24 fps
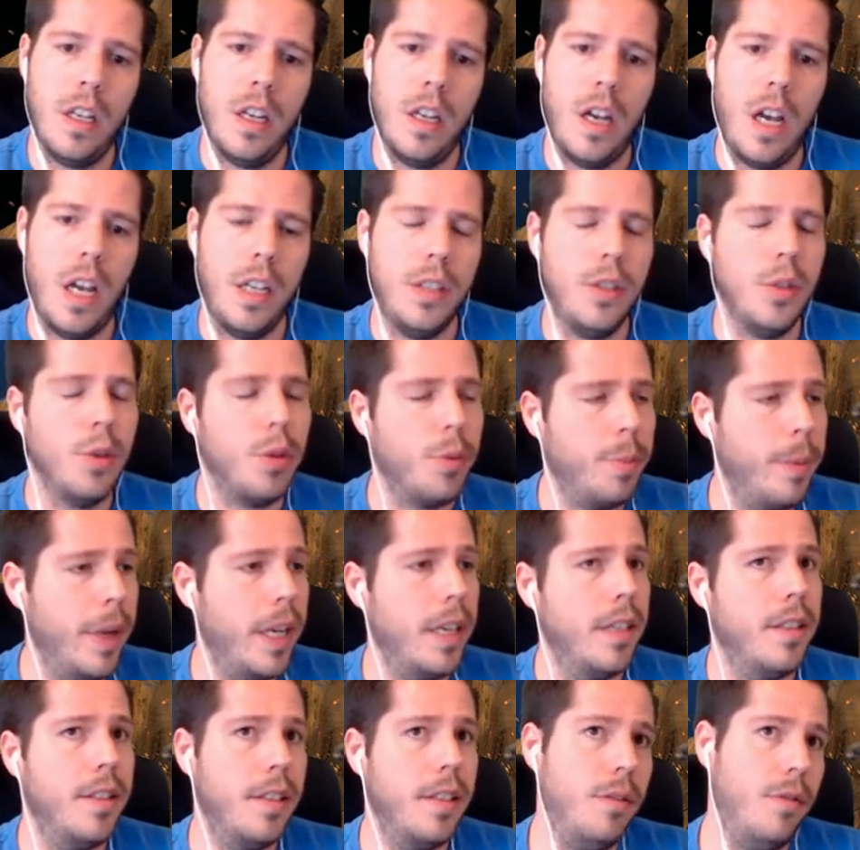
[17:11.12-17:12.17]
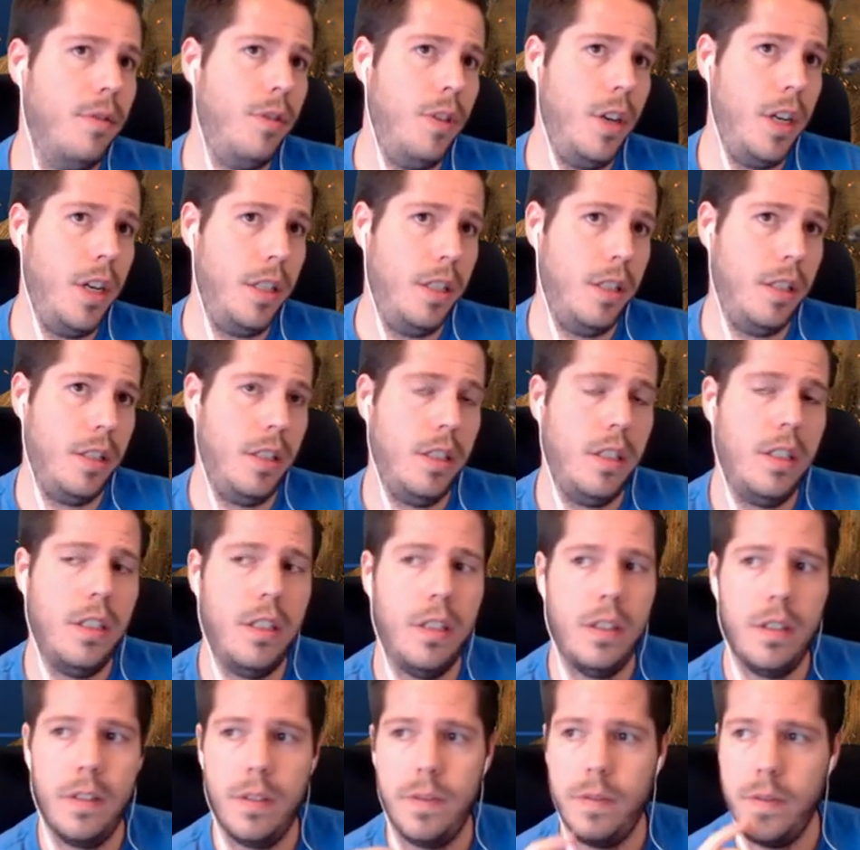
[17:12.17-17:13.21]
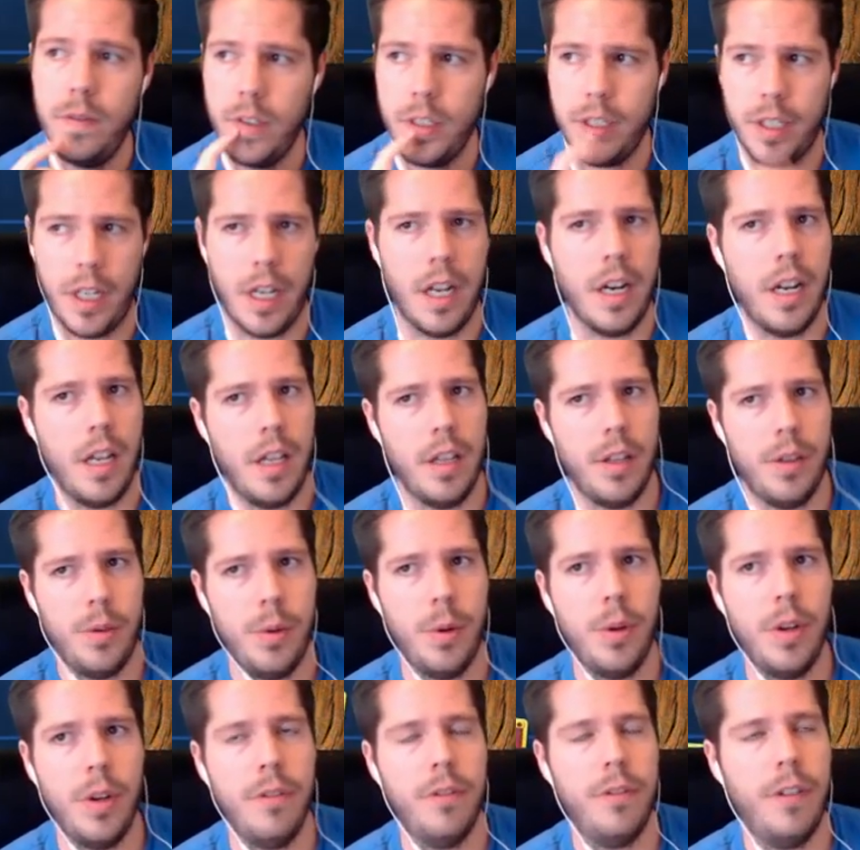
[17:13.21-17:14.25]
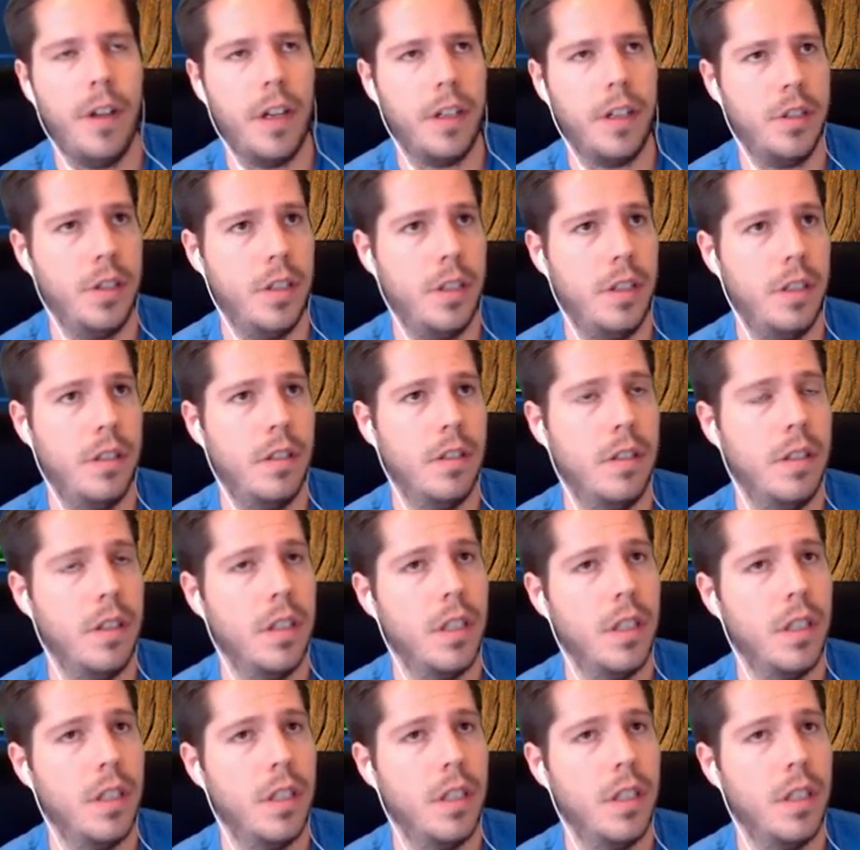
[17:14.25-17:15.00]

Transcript: I took medicine for it. Then I had a throat infection,